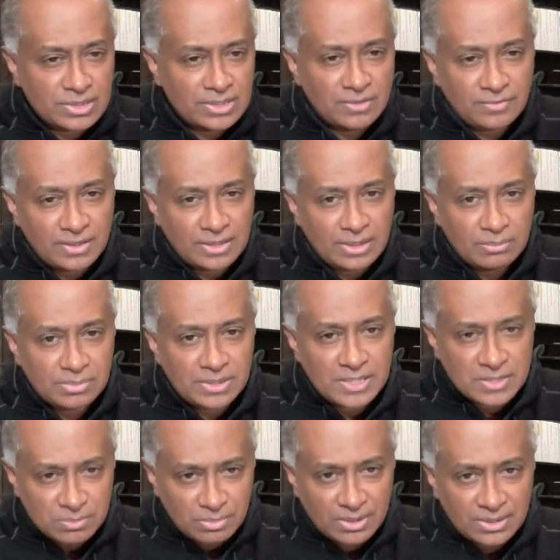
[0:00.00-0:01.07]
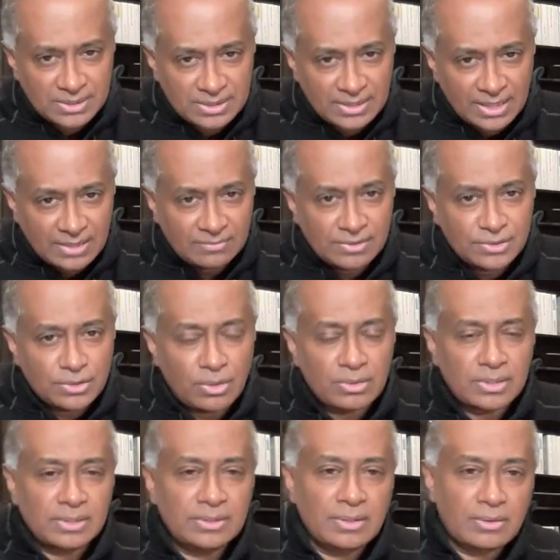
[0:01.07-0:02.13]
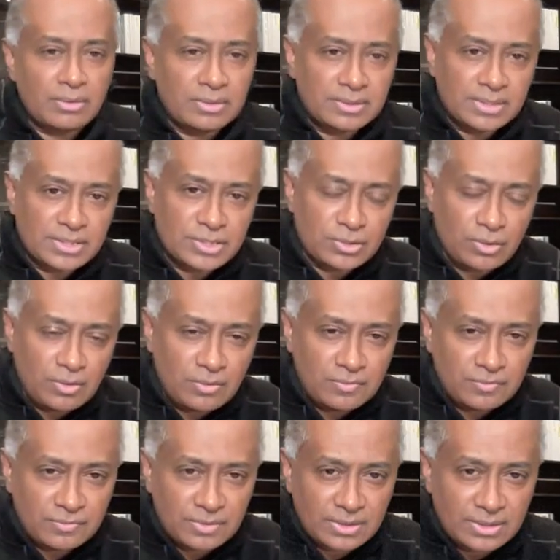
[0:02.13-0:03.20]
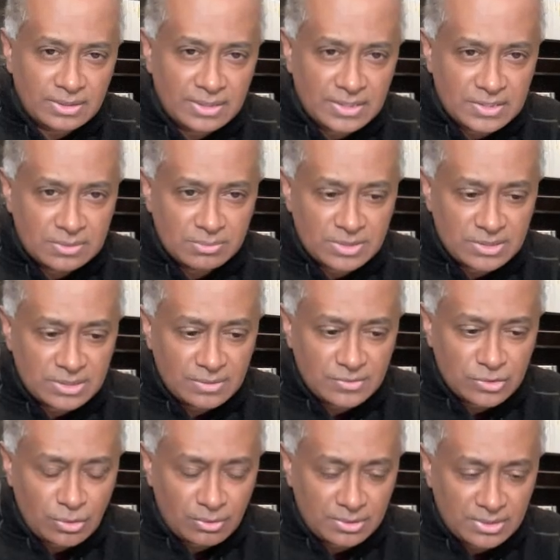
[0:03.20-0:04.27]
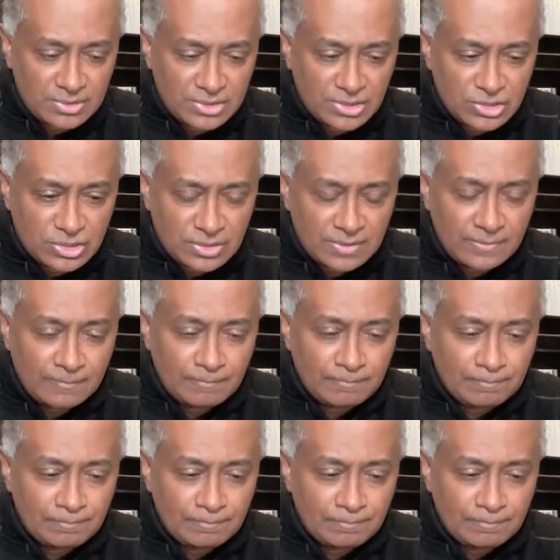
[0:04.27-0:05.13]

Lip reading: in different companies, but I will talk in the context of a customer service organization.